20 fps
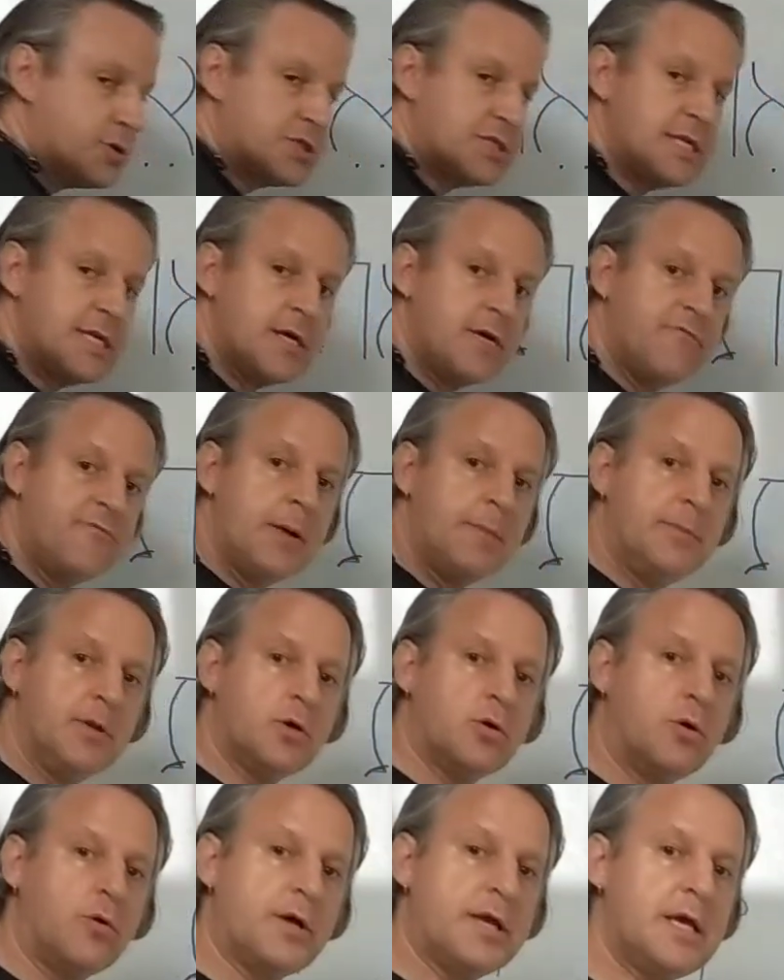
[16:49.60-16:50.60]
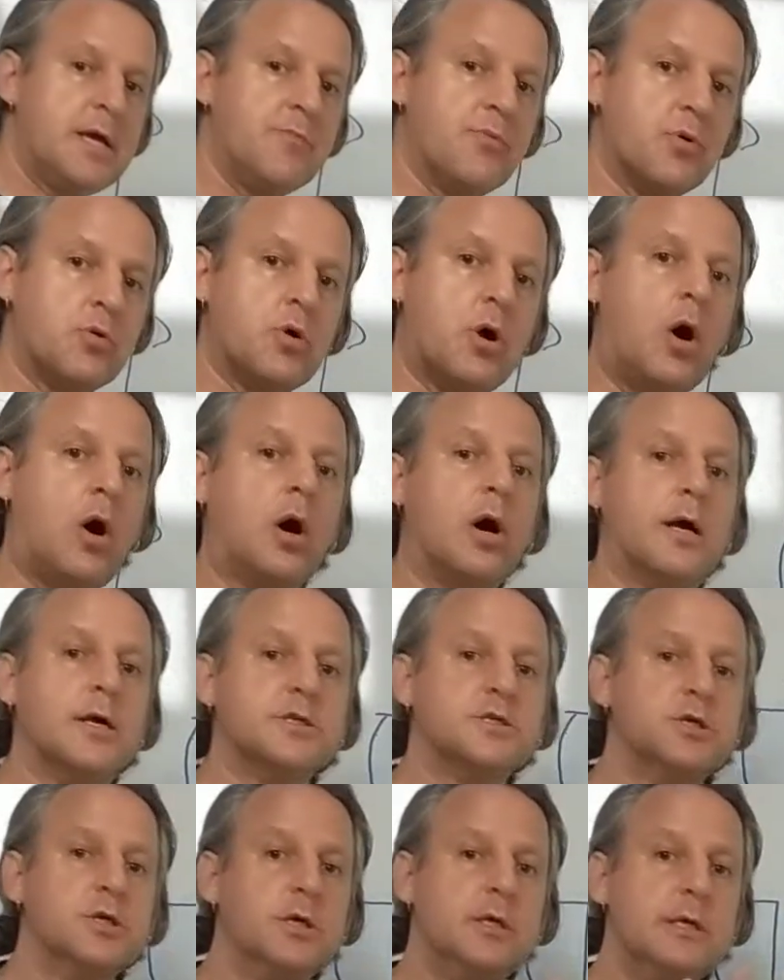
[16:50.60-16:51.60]
see in biblical Hebrew
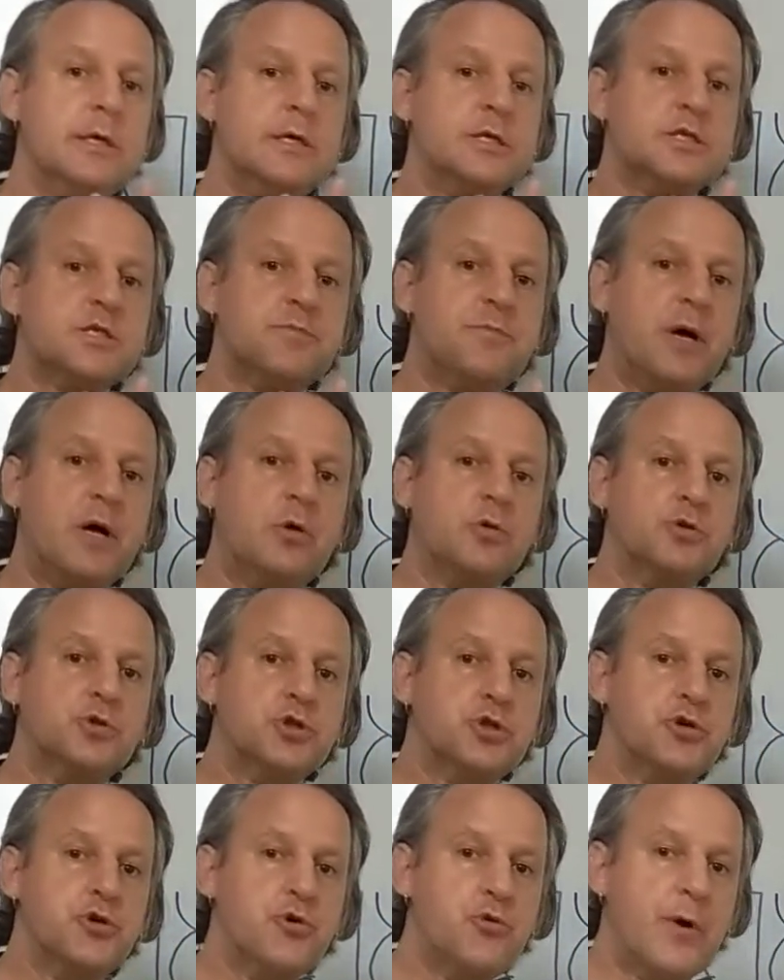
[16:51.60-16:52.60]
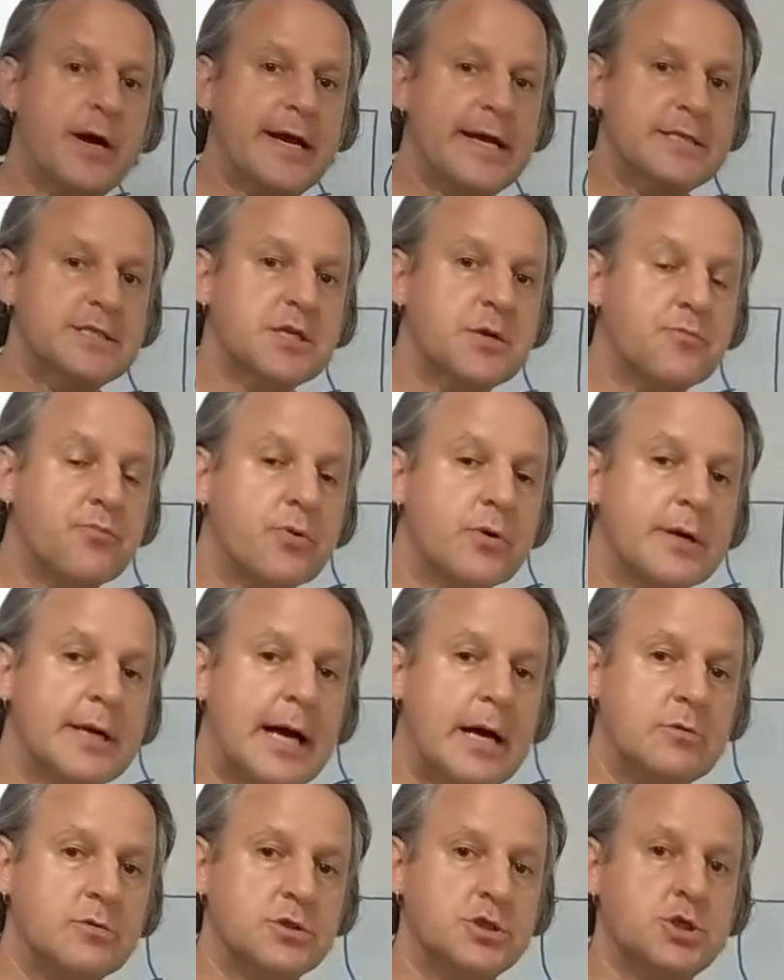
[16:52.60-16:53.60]
heart spelled two ways and
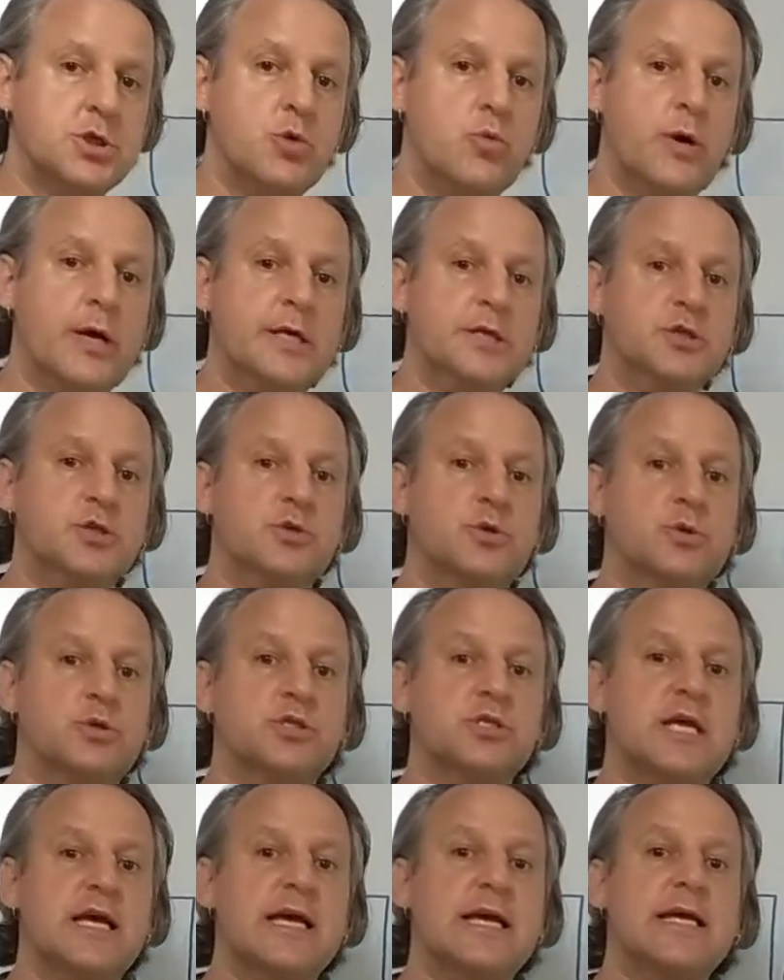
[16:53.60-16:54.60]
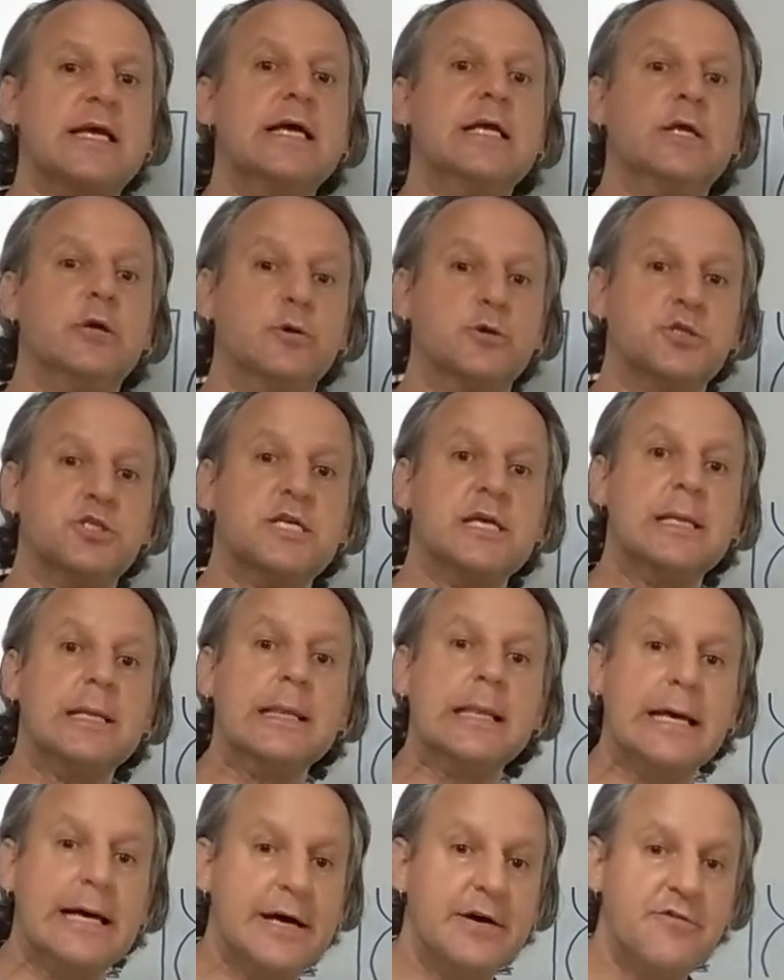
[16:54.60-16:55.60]
pronounced two ways. You'll see
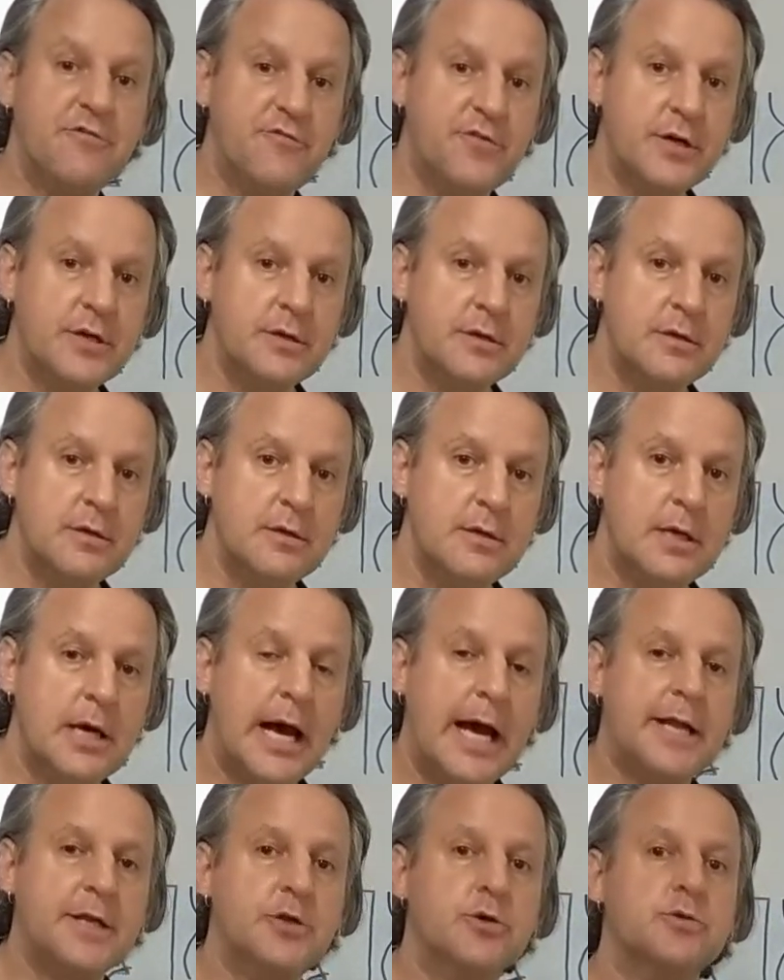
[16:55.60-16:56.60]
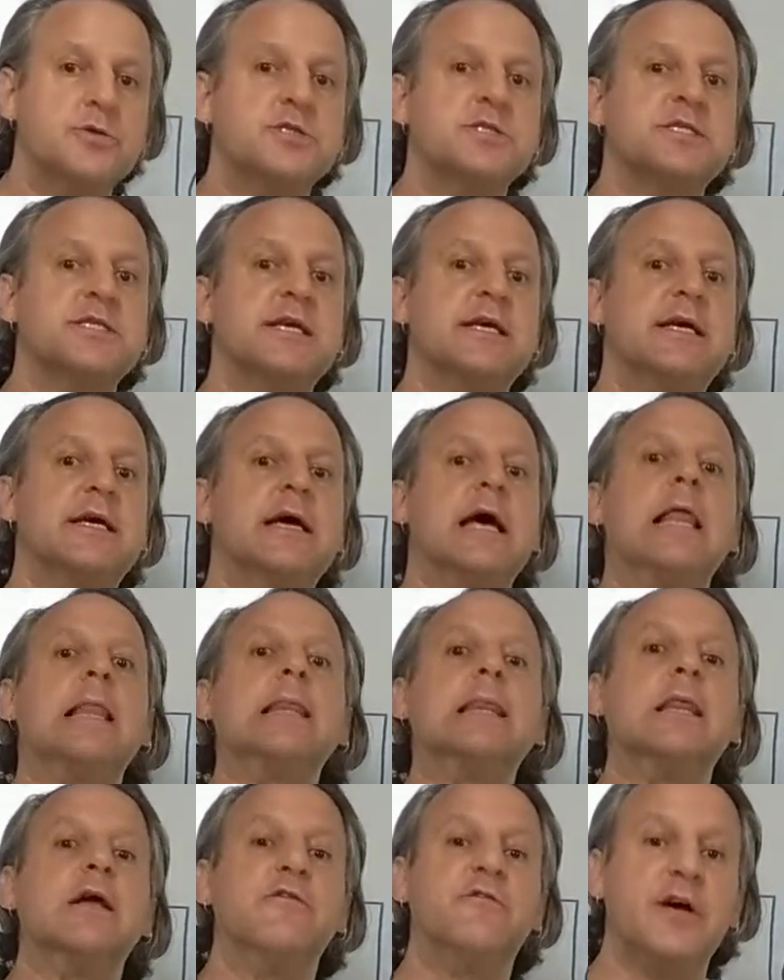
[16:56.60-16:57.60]
lev, and you'll see
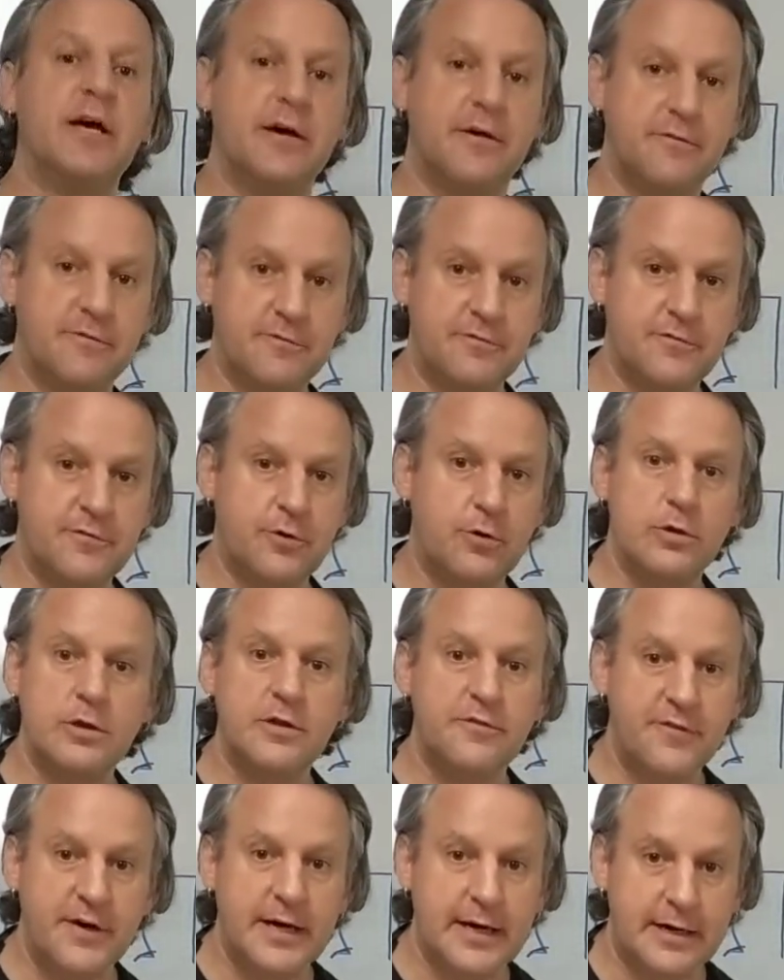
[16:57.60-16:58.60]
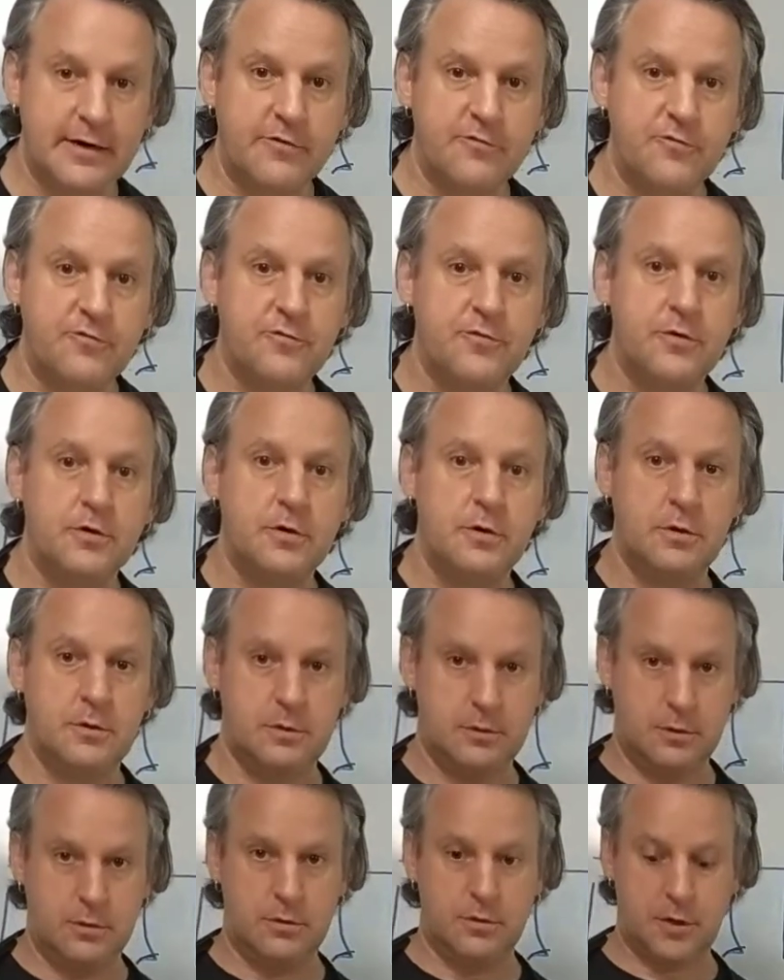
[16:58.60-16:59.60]
levev or levav,
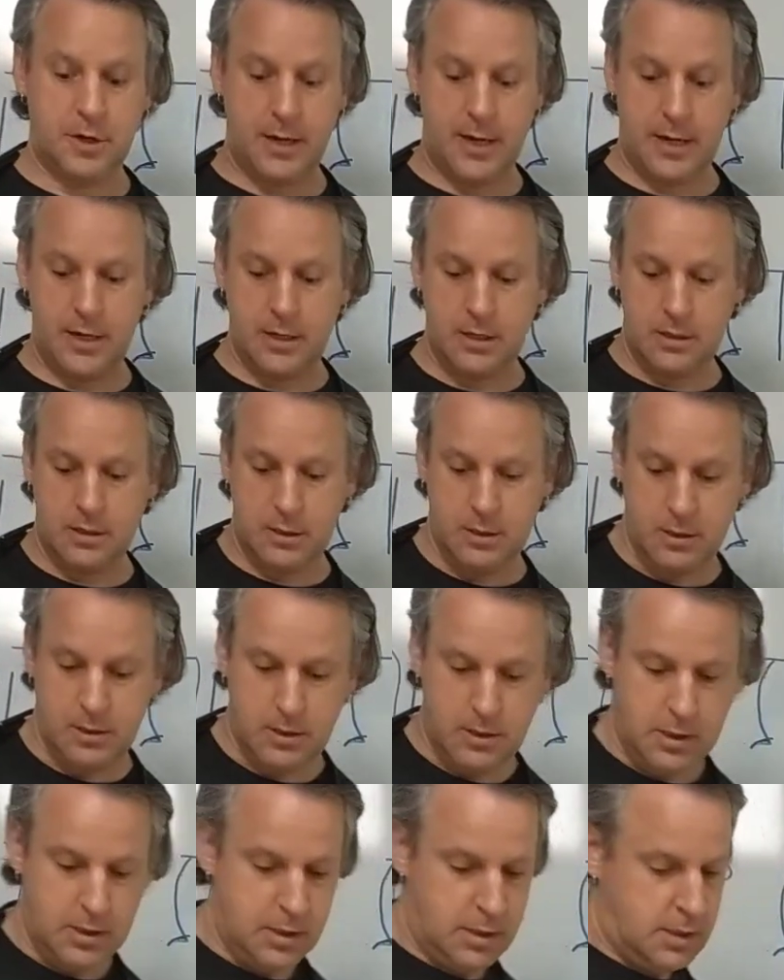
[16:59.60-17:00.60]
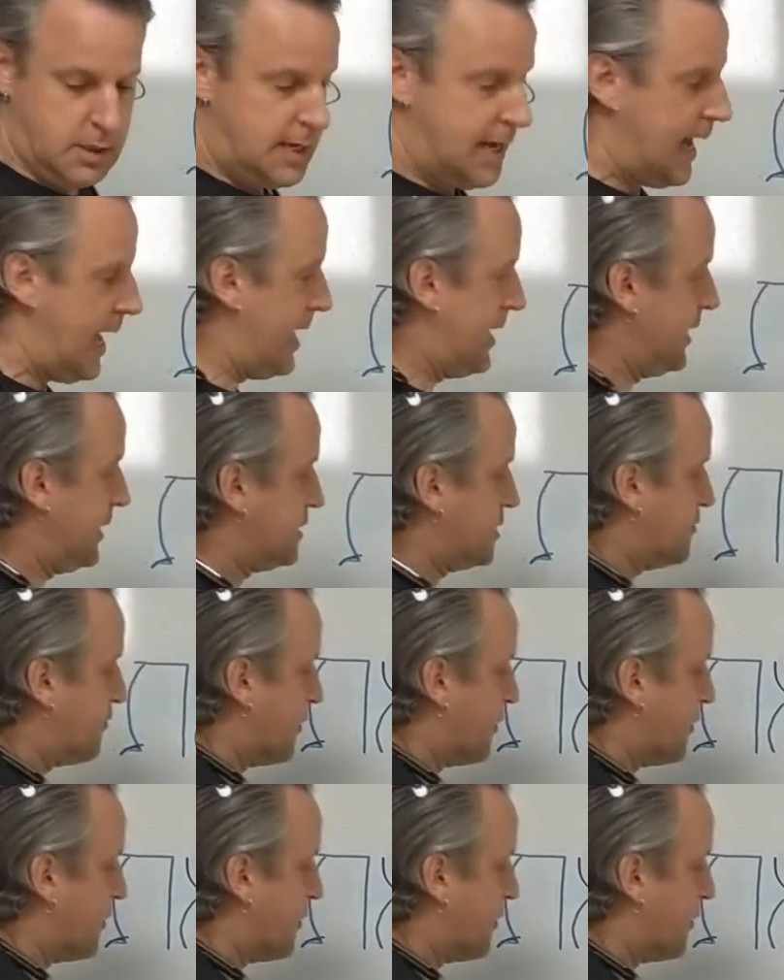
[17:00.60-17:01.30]
okay? And it's